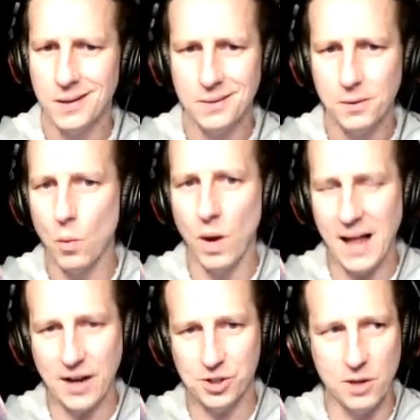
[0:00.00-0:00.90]
Well,
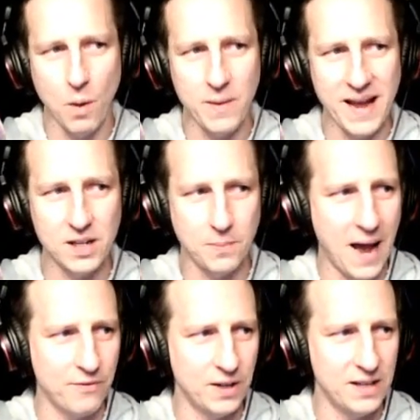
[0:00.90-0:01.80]
actually, what we end up
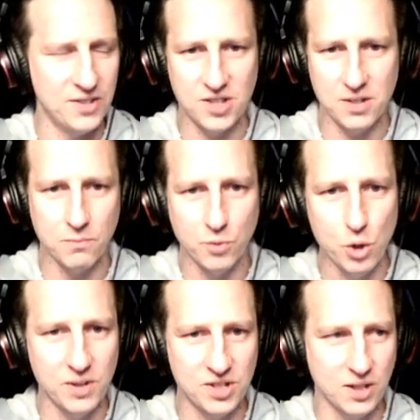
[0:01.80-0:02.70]
having is
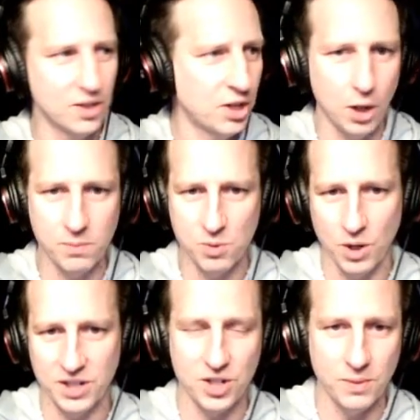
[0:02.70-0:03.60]
rumors that the Cubs wanted to
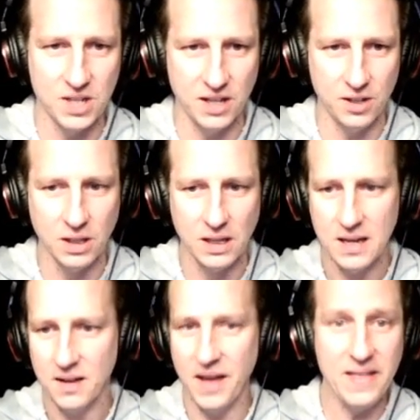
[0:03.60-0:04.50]
do a deal.
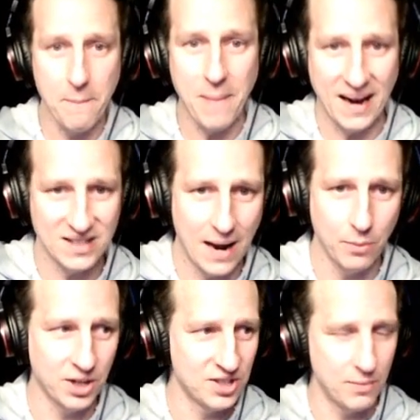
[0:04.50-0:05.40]
They then backed out
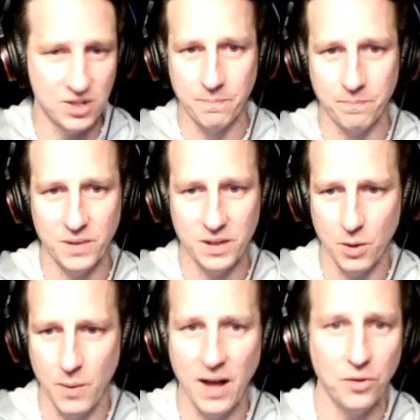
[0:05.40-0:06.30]
because there were some,
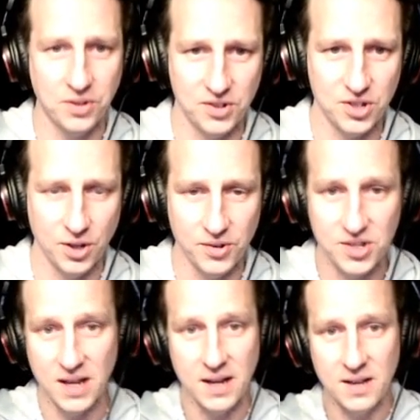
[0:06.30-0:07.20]
health concerns.
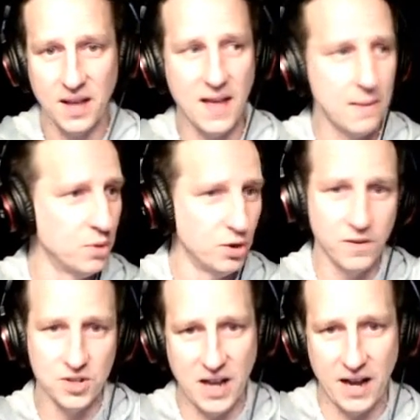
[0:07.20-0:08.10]
They then moved
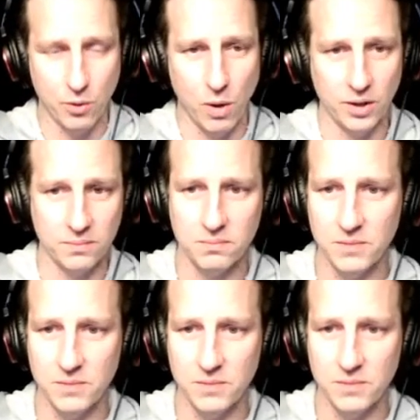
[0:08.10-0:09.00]
Luzardo on,
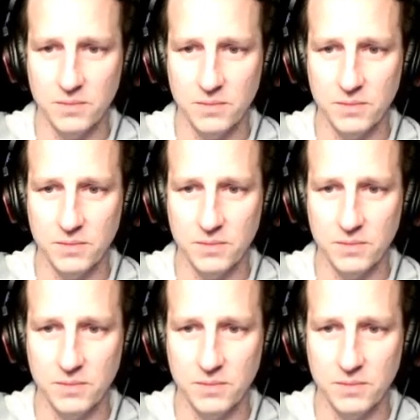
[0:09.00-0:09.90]
in advance
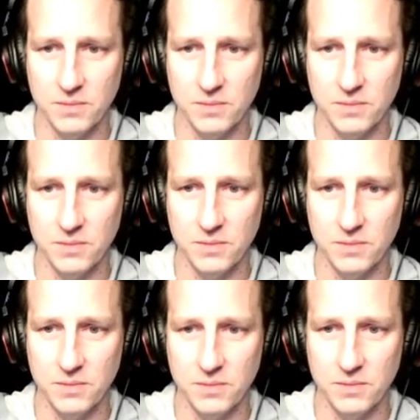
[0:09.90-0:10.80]
of,
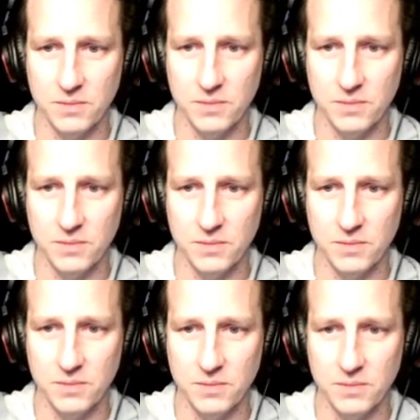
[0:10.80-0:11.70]
returning to
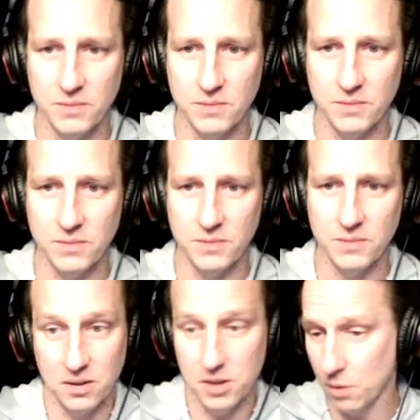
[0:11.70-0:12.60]
the Phillies. And,